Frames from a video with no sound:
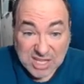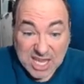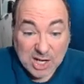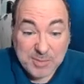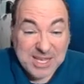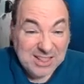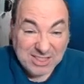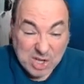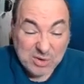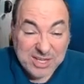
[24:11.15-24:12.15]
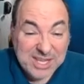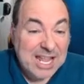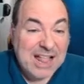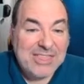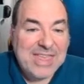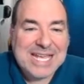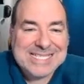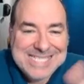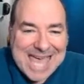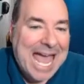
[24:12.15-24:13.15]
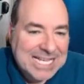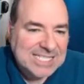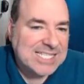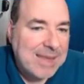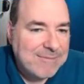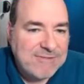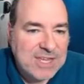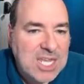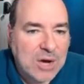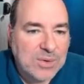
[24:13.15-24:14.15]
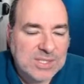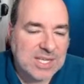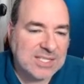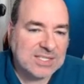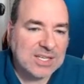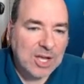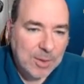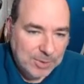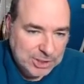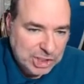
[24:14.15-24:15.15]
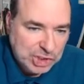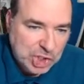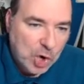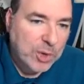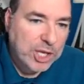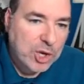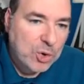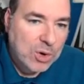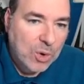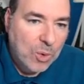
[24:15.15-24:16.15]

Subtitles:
it'll be literally the exact same video as this, but just showing you